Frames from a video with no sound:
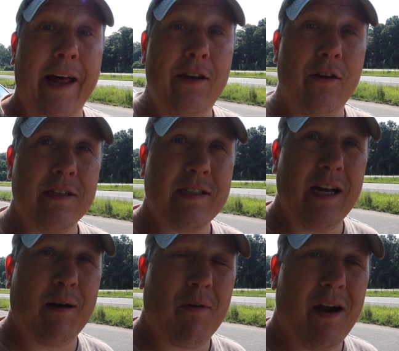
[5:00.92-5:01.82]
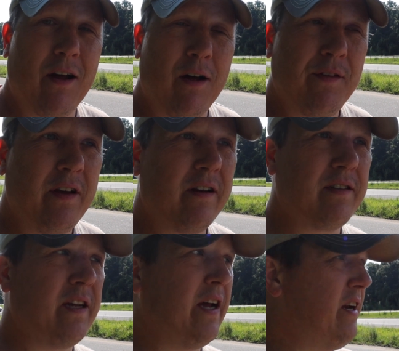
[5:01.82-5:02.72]
And you can see I'm right off the
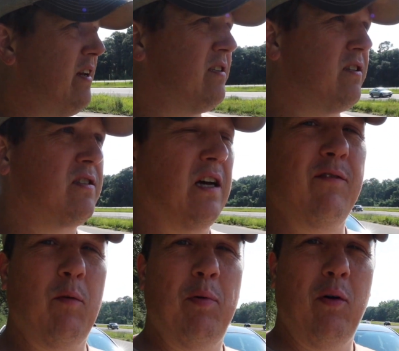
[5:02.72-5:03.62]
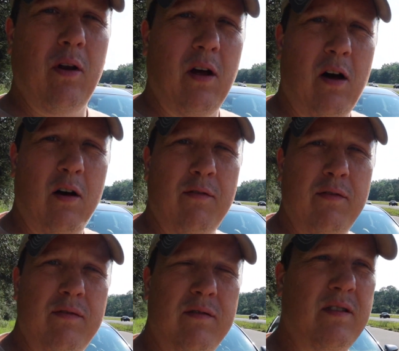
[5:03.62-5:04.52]
interstate. It's just kind of a pull off,
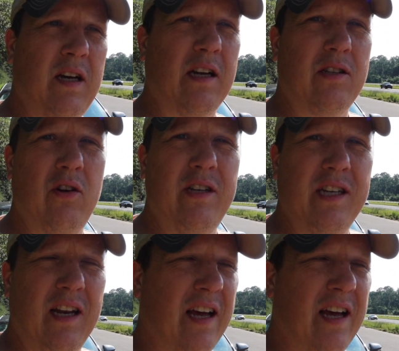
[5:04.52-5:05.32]
kind of stretch your